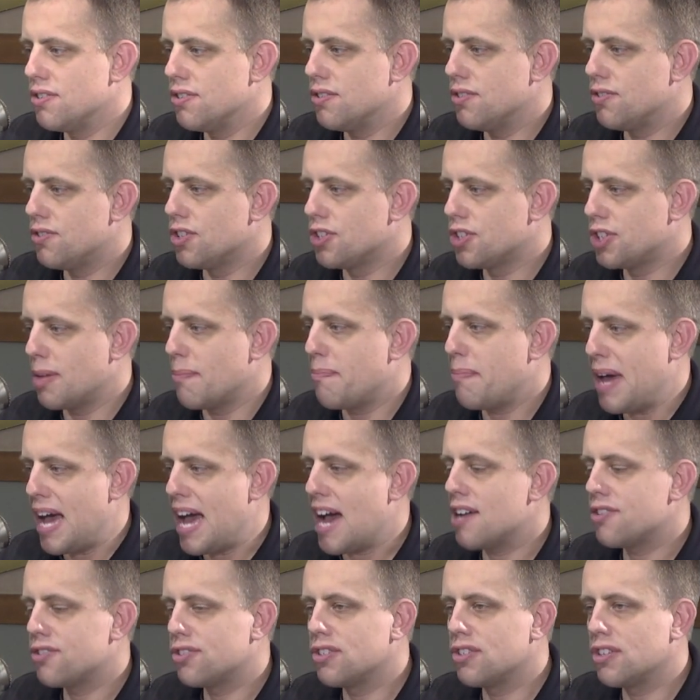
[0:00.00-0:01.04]
just the
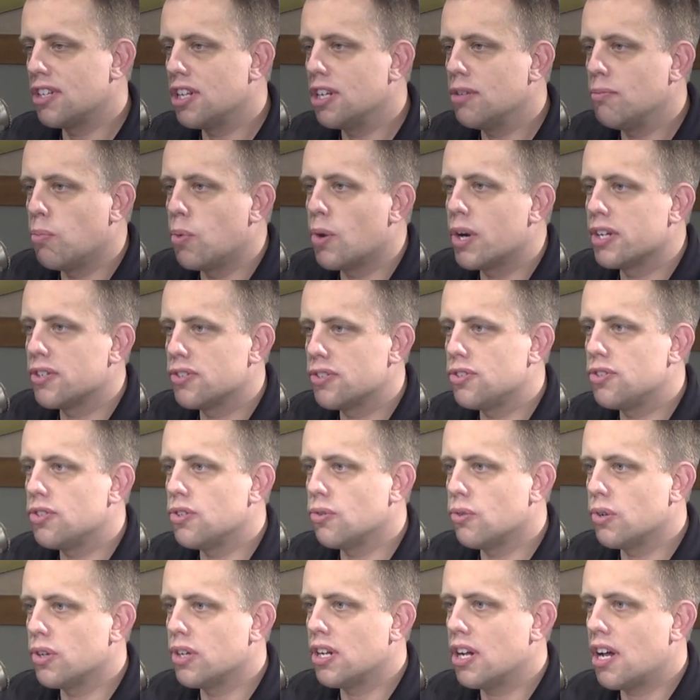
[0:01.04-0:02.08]
passion that he brings
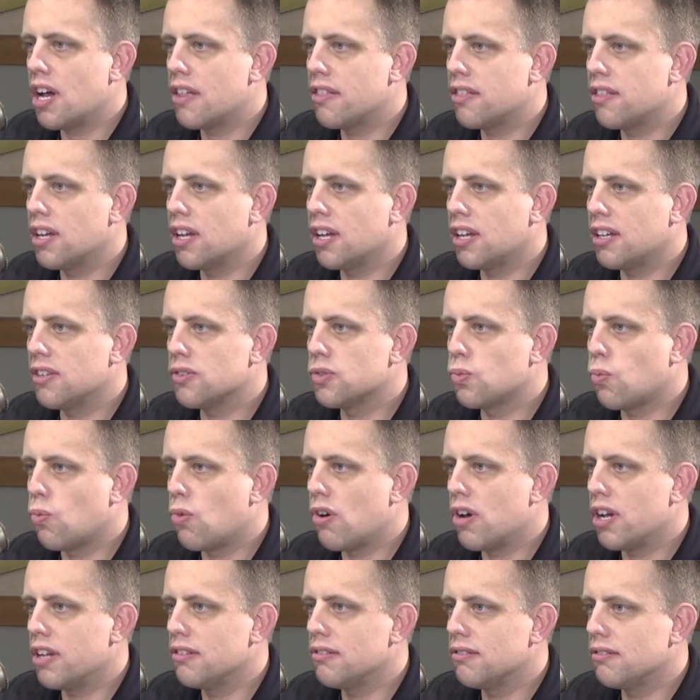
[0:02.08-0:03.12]
to it, I think, is
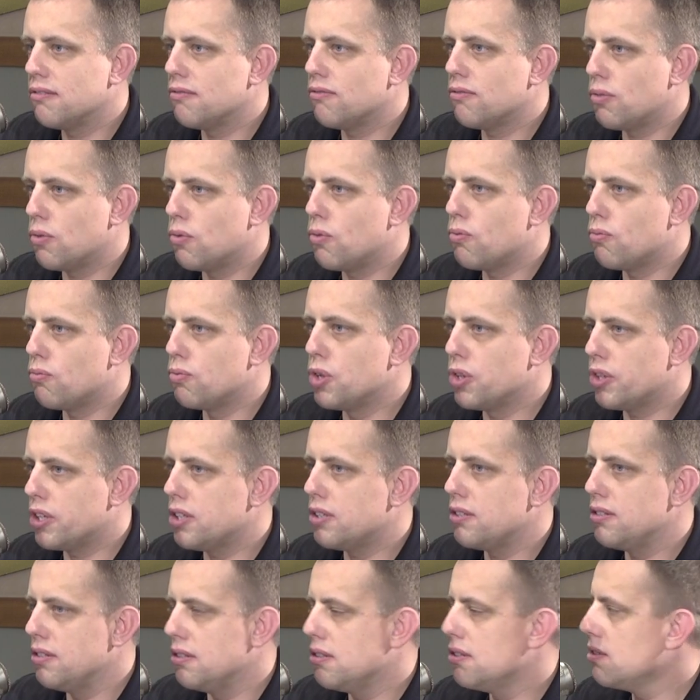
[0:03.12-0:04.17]
what
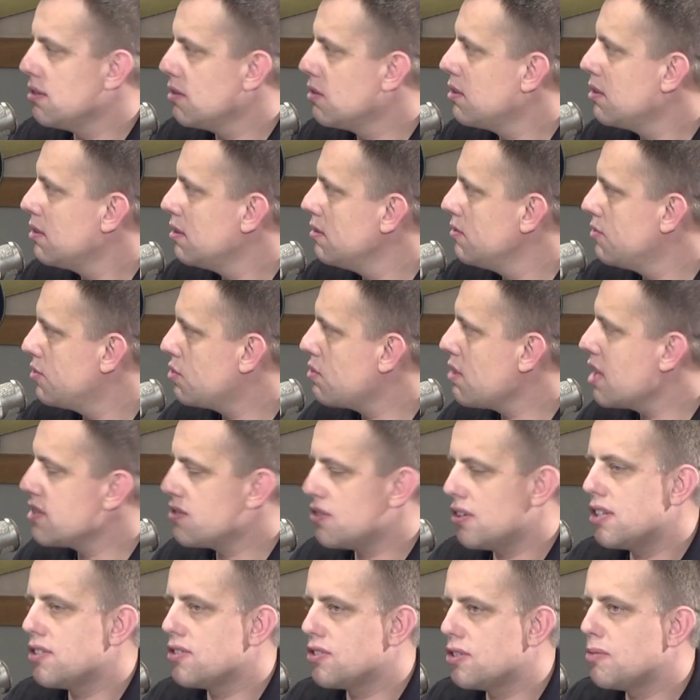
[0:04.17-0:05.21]
really
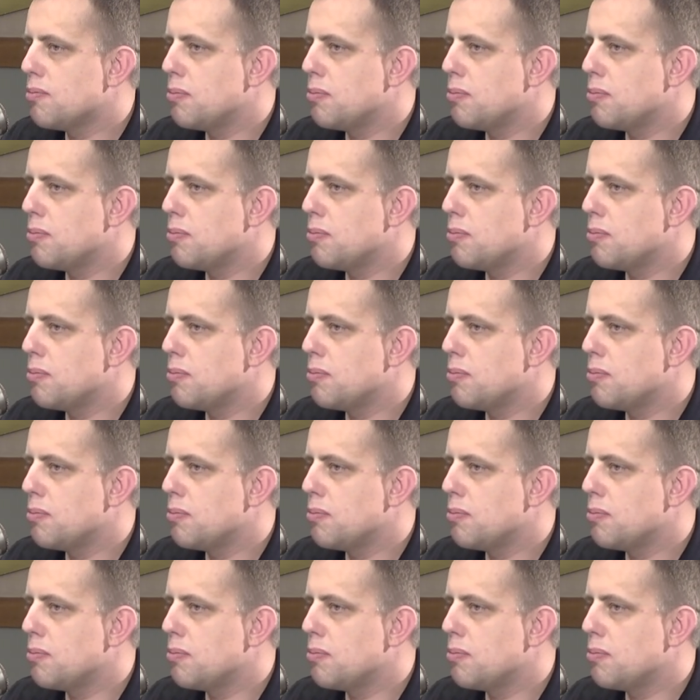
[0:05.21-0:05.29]
translates to